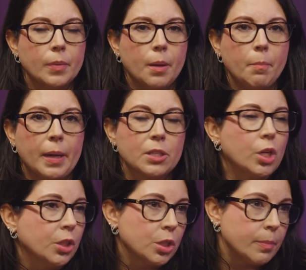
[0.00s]
But it's
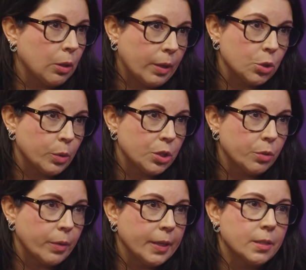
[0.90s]
not just about
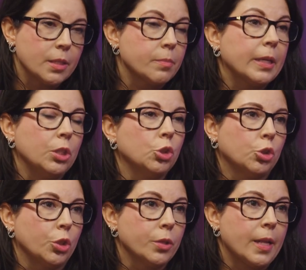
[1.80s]
graduation rates. It's making
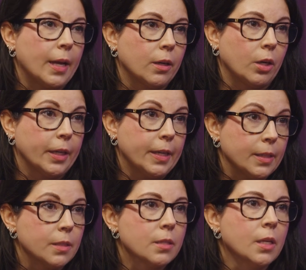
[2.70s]
sure that our
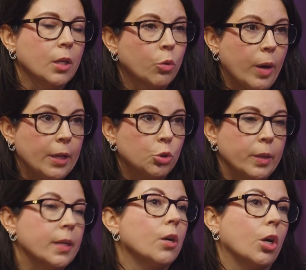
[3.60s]
kids
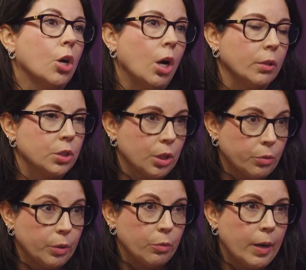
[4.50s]
graduate and are college and
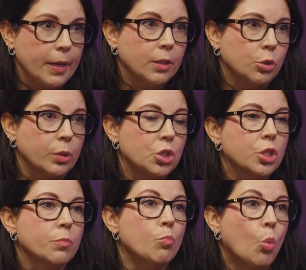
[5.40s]
career ready. So it's
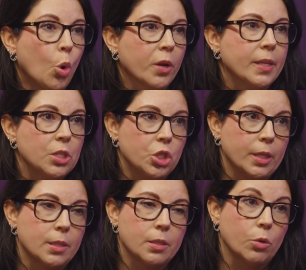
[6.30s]
just more than
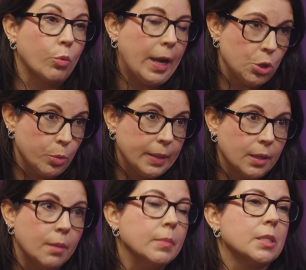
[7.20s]
just graduate
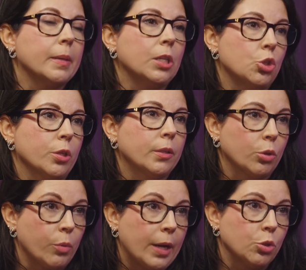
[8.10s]
them. It's making sure that they're
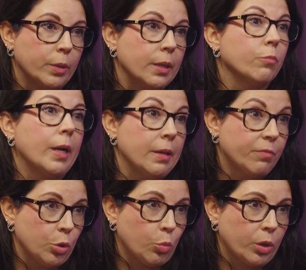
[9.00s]
graduating ready
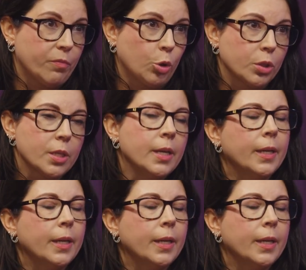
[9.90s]
for the workforce.